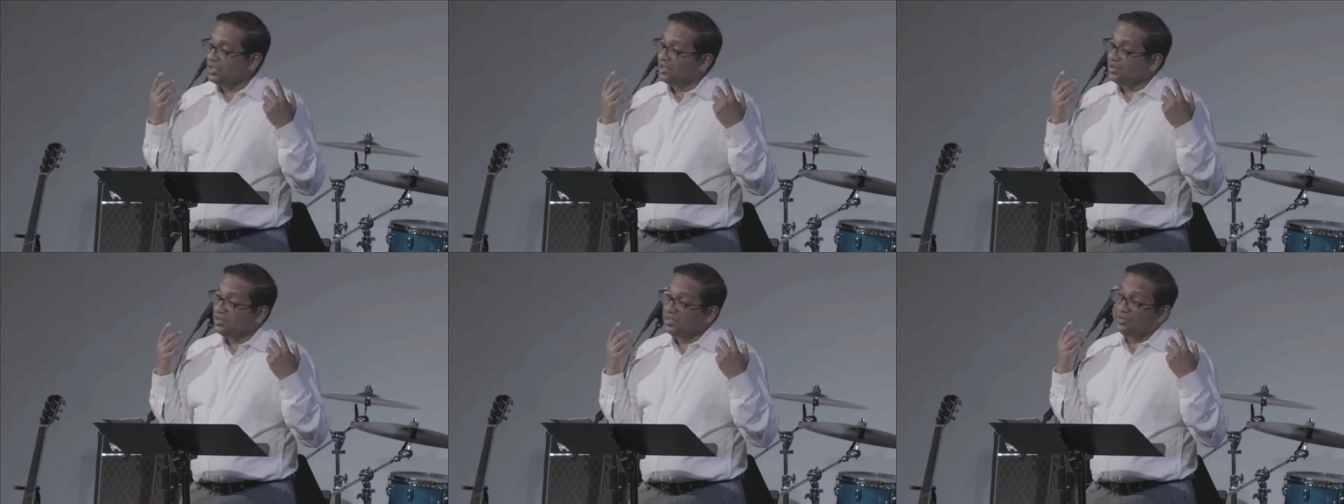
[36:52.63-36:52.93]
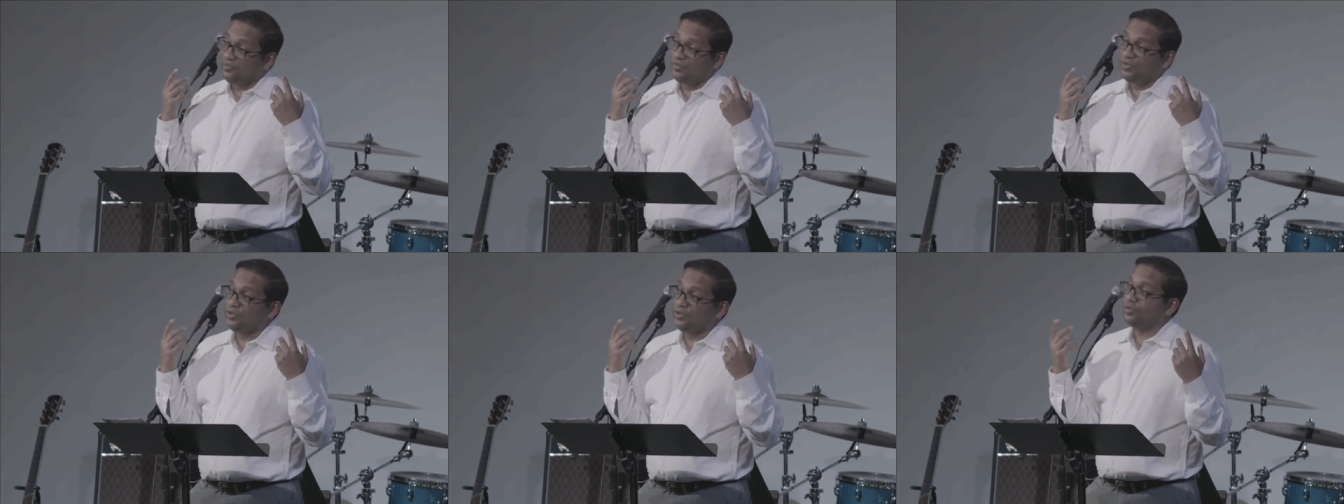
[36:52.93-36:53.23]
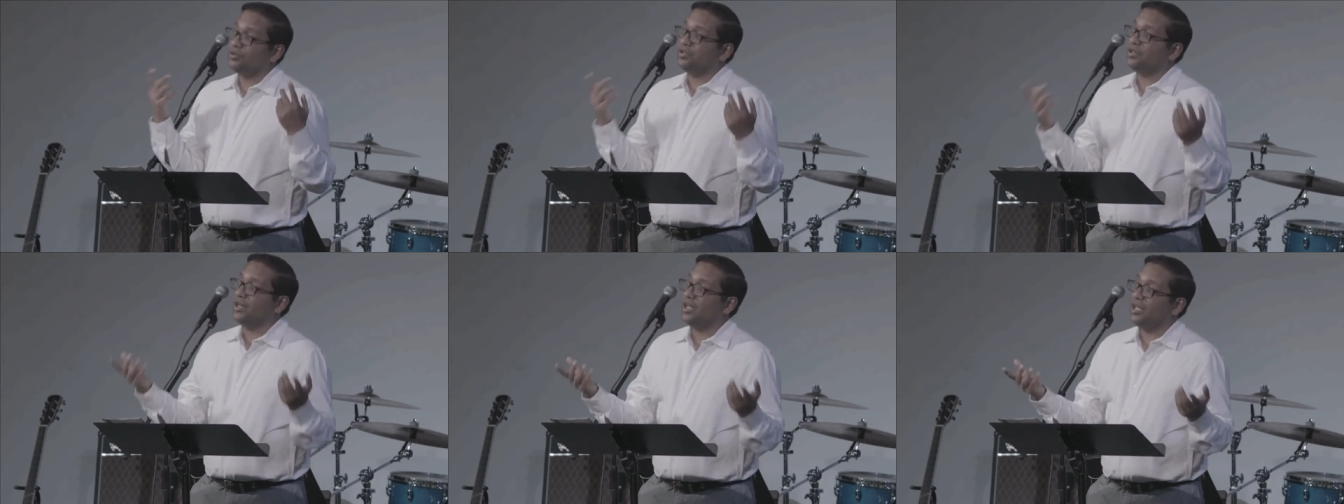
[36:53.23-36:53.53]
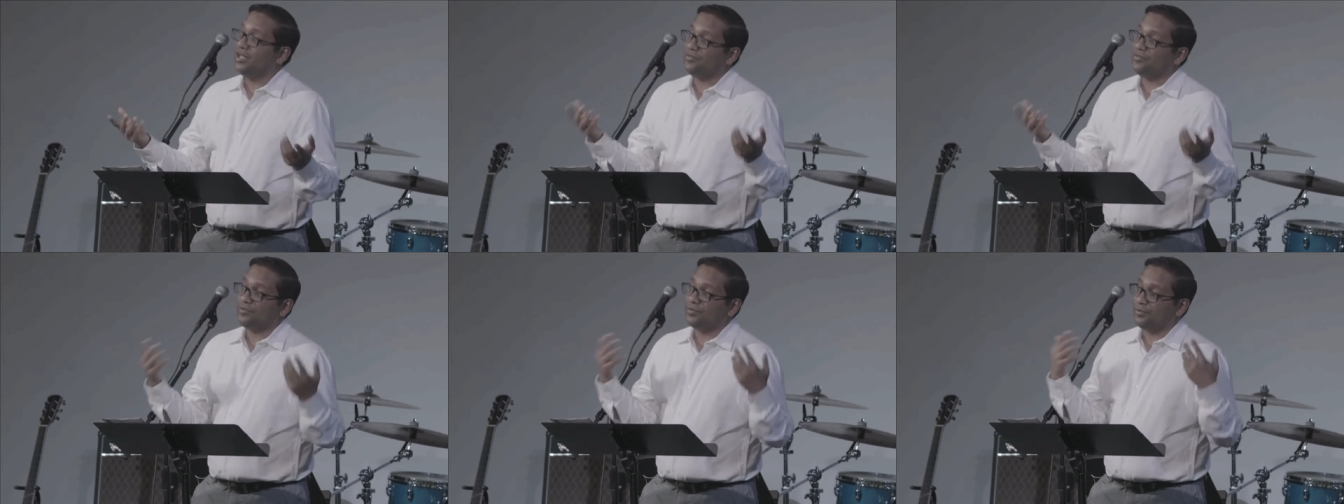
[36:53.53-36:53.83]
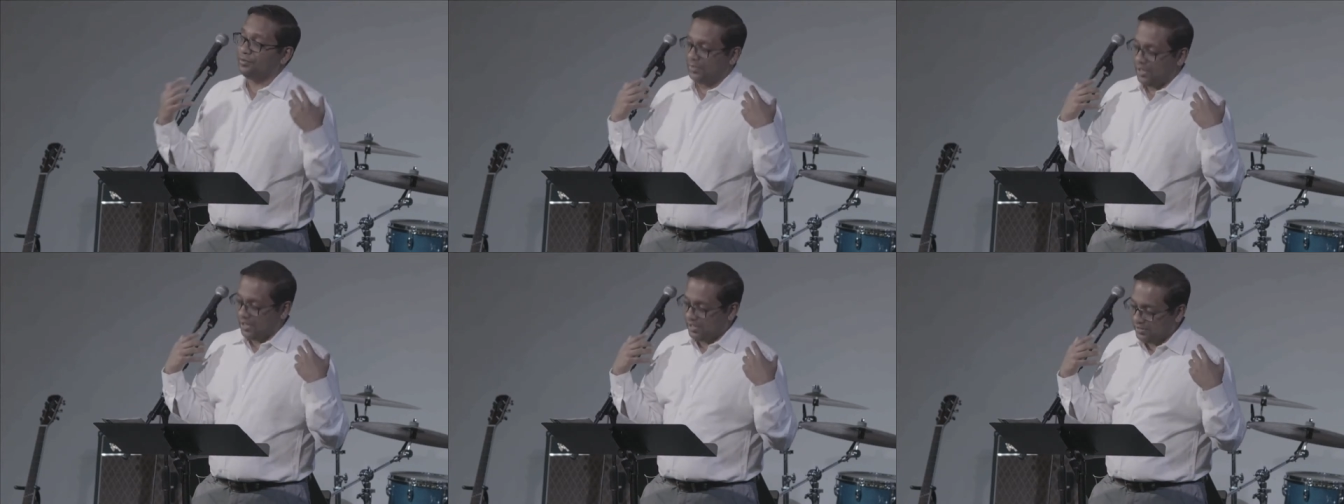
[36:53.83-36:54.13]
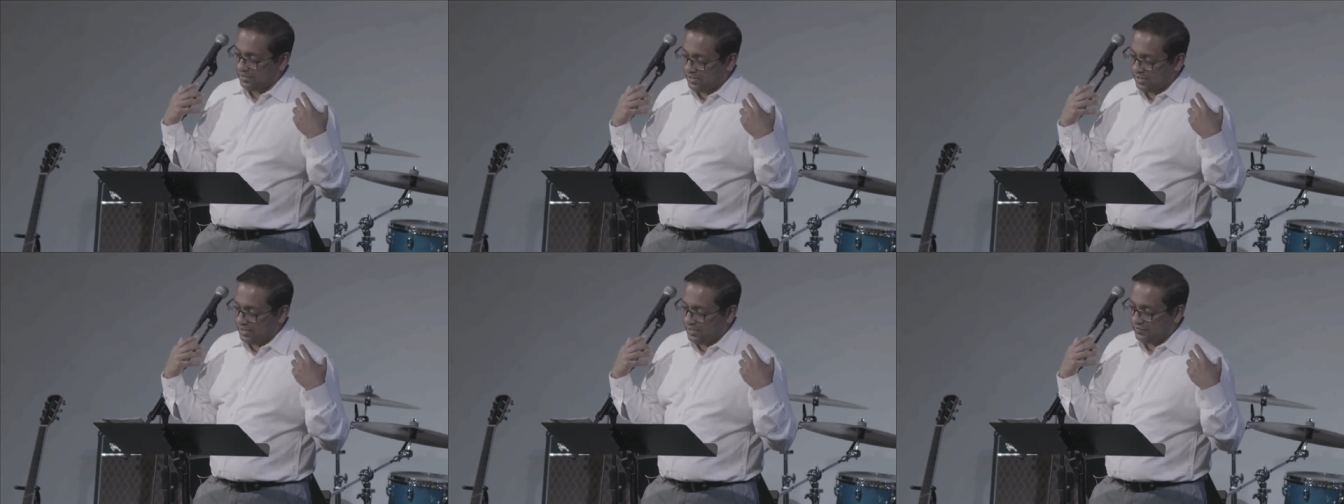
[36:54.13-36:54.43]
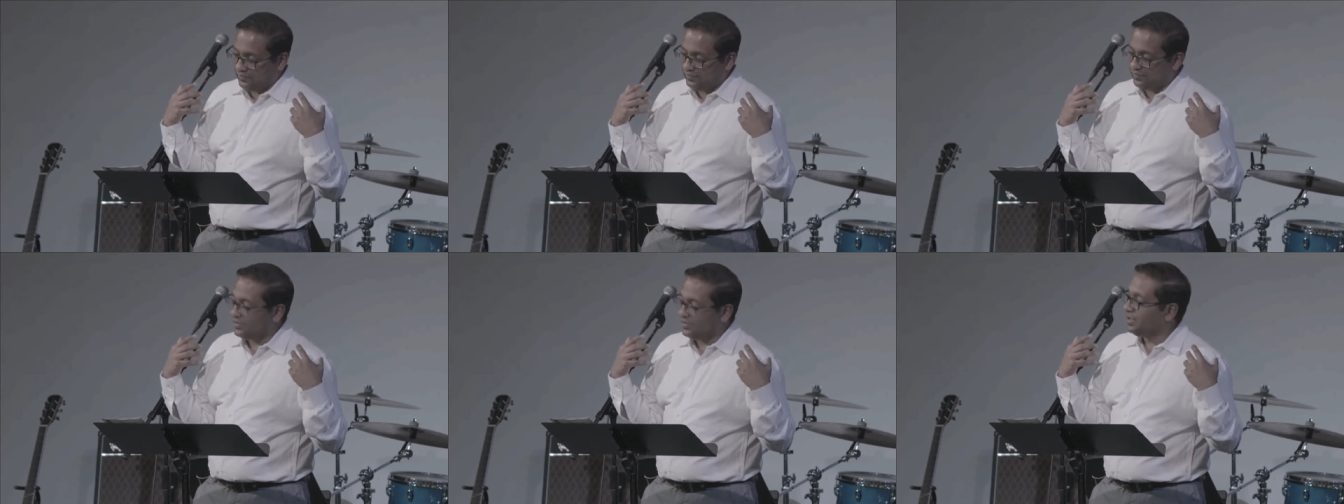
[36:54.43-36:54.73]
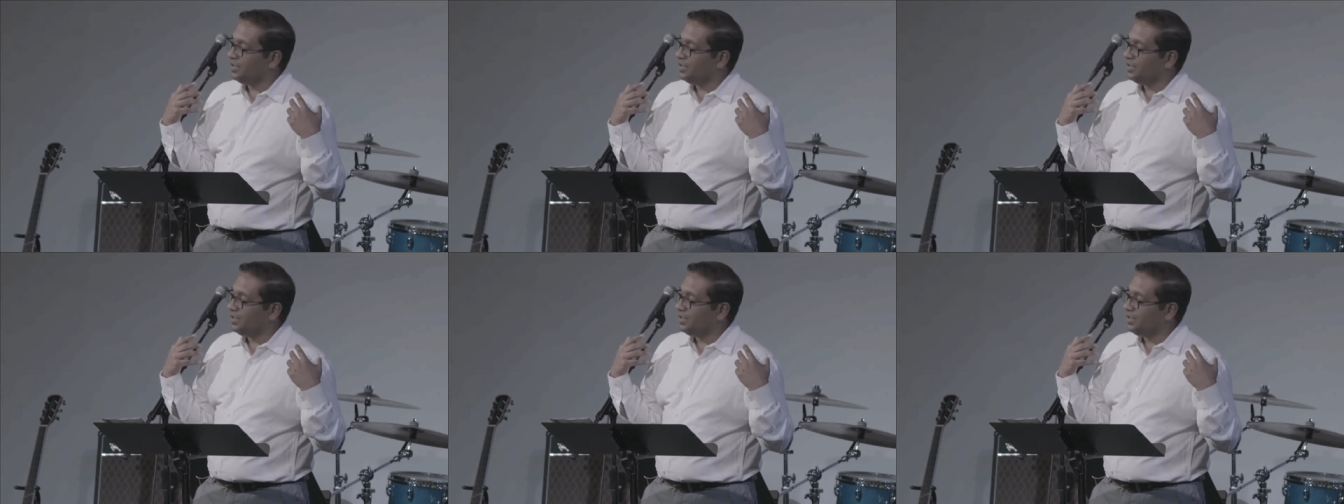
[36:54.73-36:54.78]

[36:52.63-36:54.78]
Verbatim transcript: lived your life or my life,